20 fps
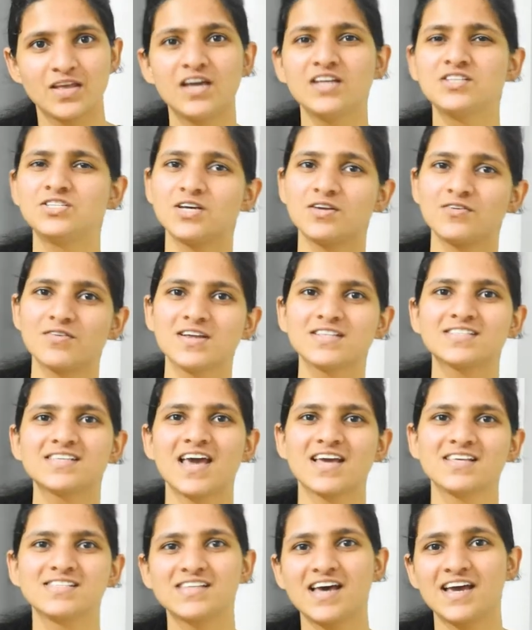it generates
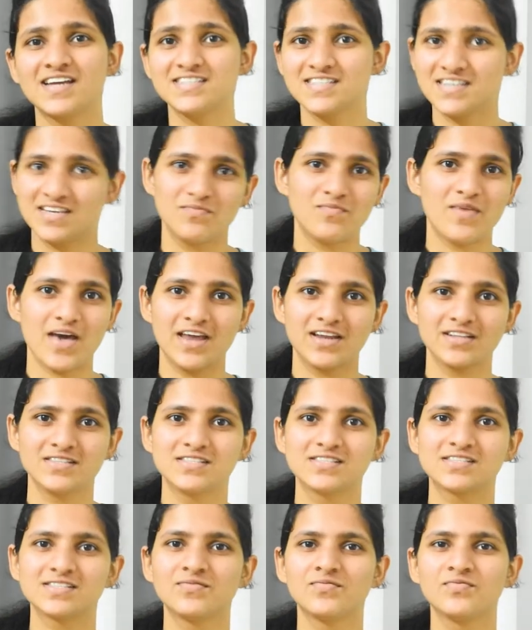anxiety in
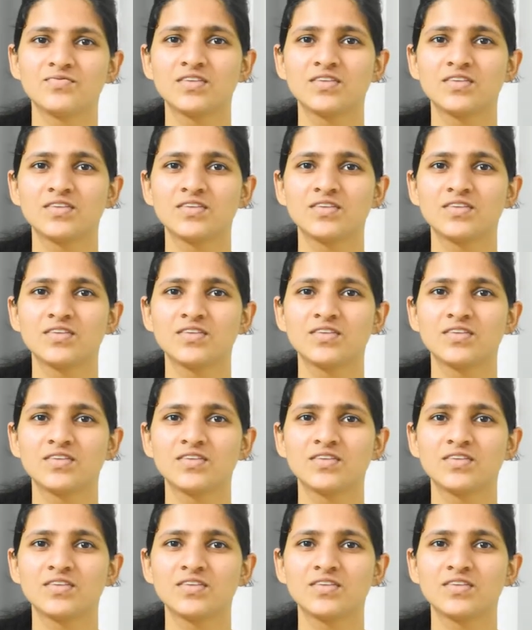parents.